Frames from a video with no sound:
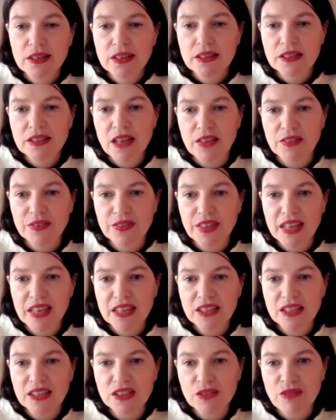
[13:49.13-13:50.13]
certain
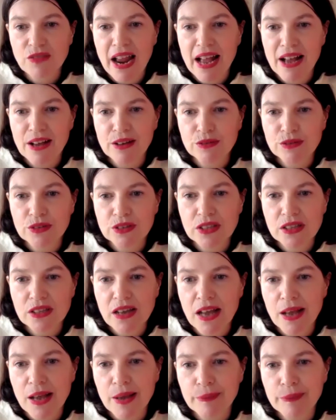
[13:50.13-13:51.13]
things around
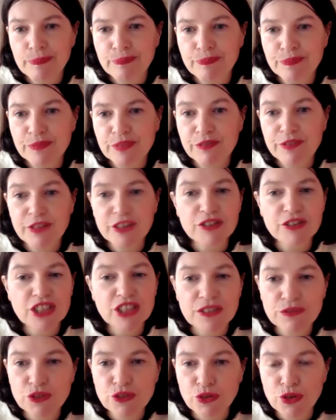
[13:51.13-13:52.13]
um,
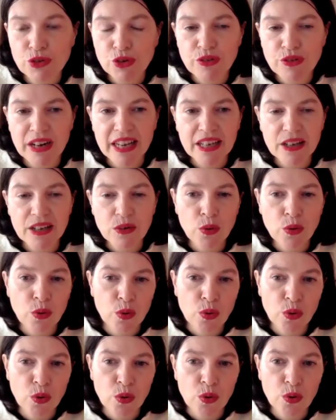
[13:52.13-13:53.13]
figurative drawing
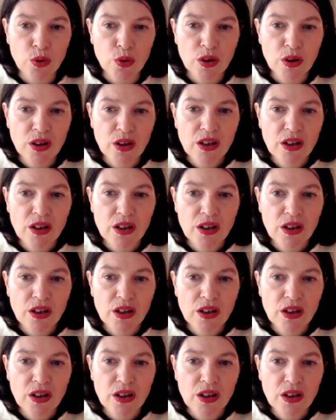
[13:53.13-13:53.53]
or,